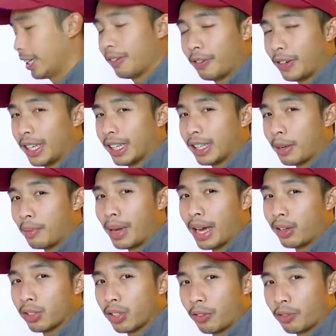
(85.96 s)
Infinite
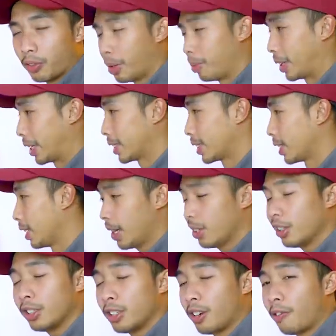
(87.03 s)
amount of trimmings.
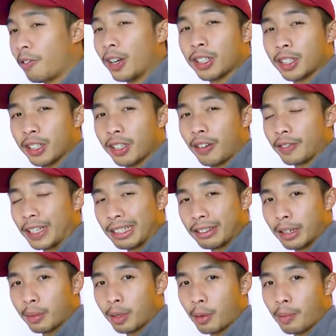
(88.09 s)
Another function of the
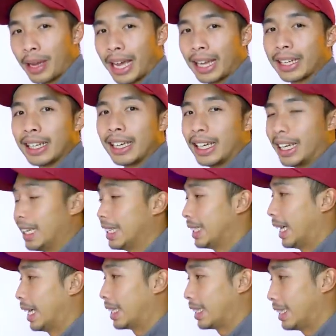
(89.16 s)
trim command
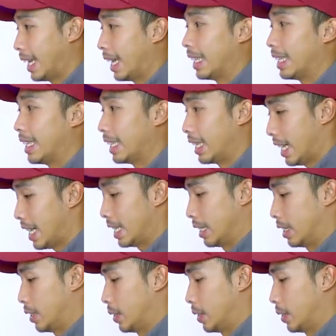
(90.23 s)
is extending lines.